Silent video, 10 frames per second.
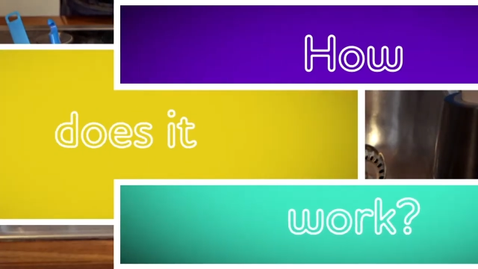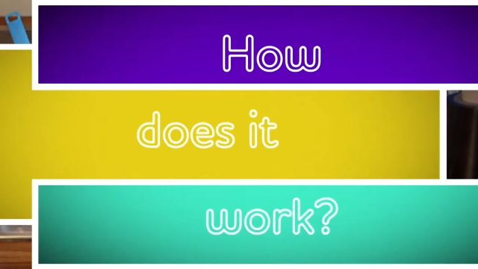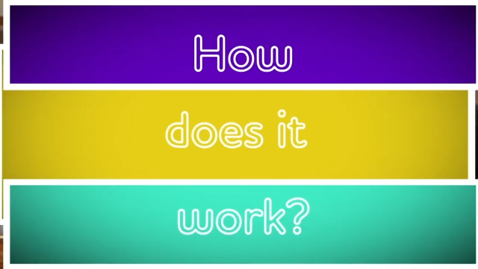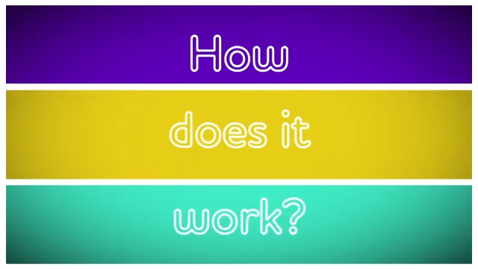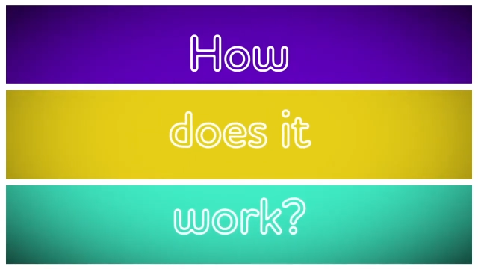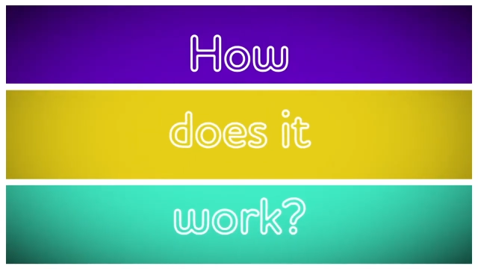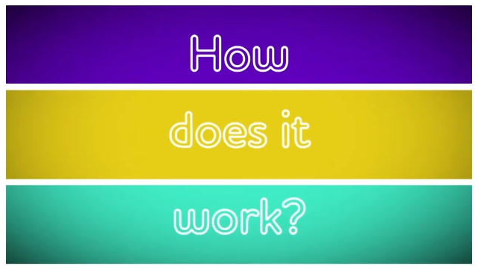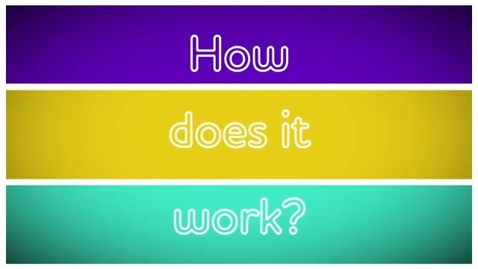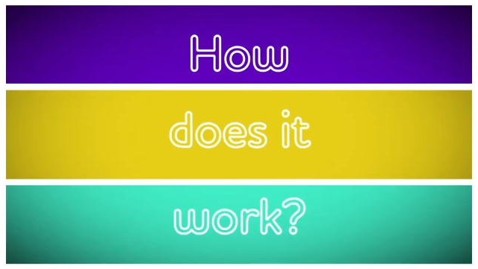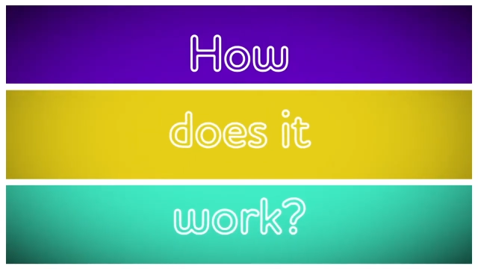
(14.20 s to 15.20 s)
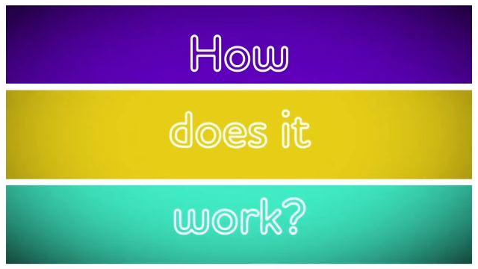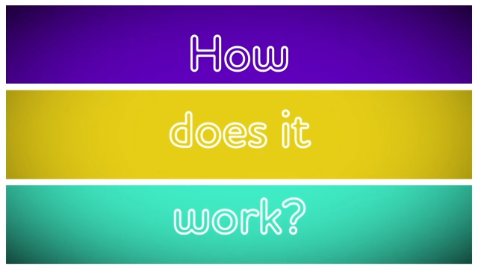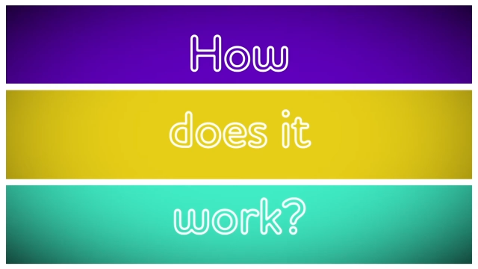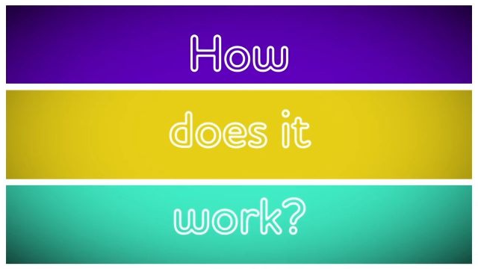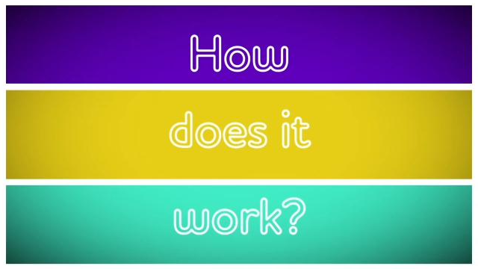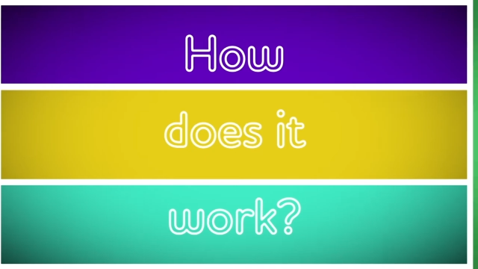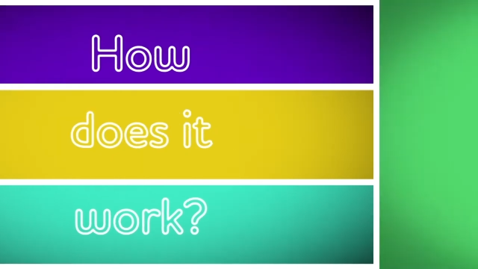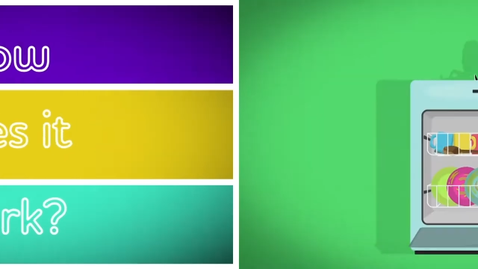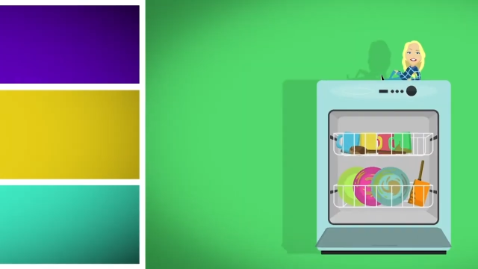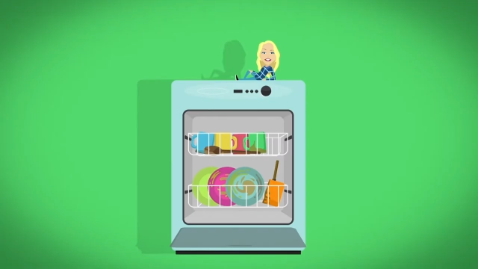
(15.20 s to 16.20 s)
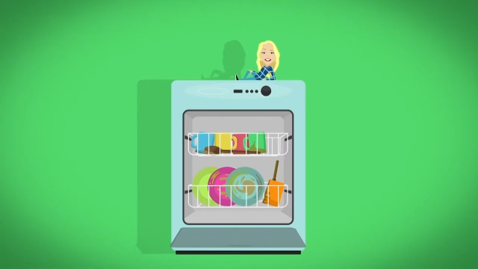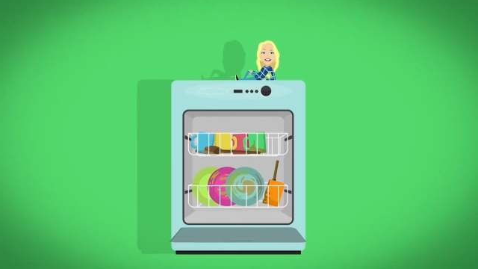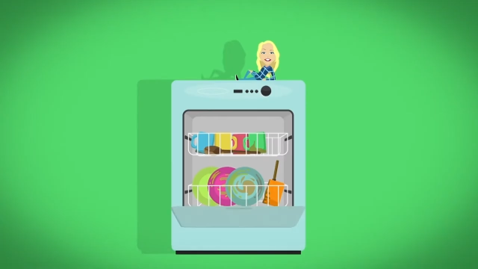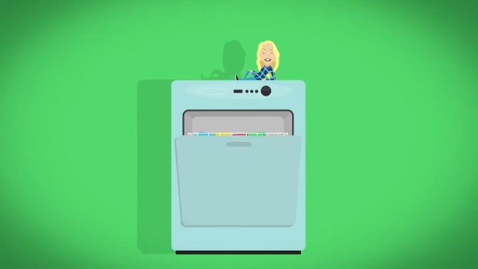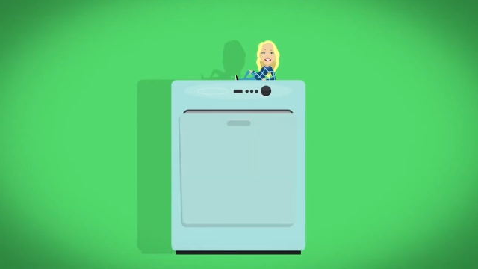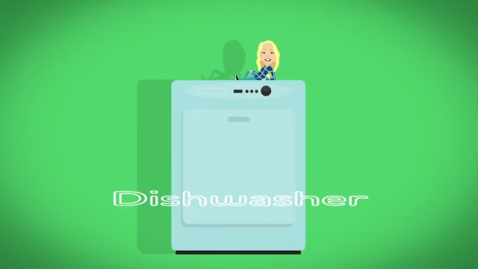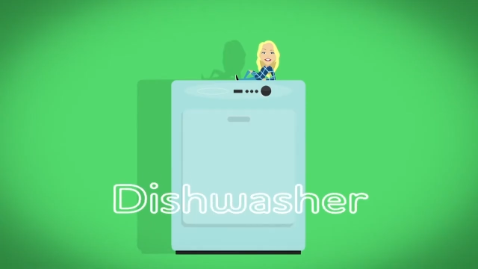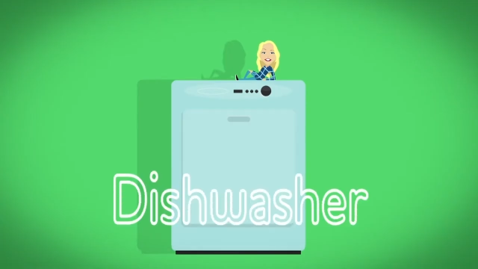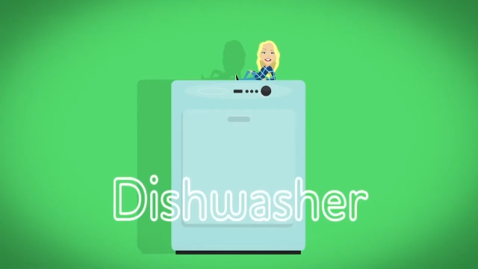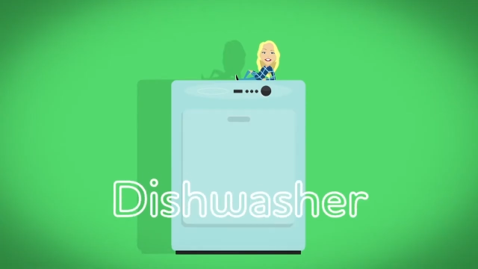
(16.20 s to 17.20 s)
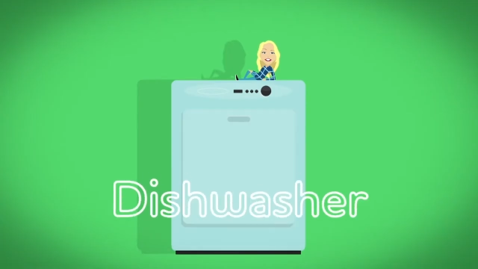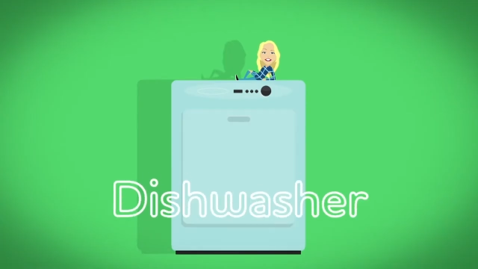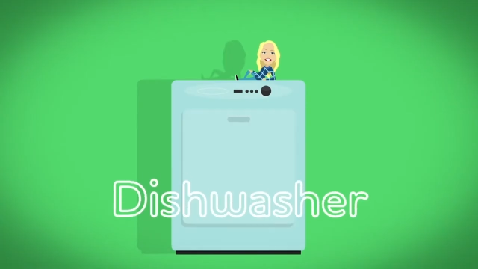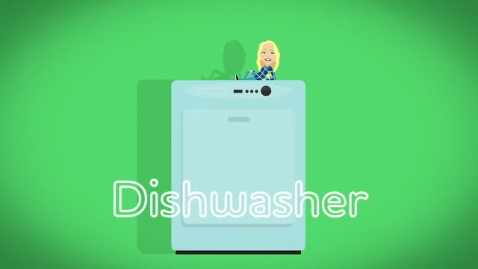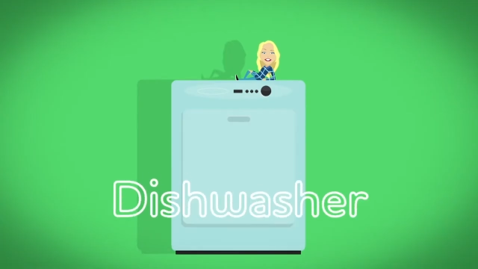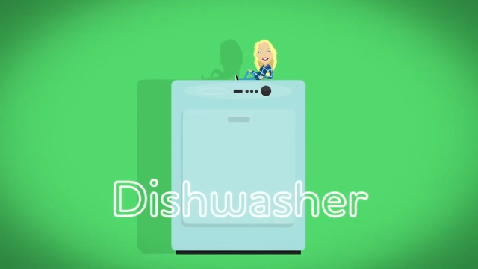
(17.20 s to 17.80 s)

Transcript: Nobody's mouth can be seen.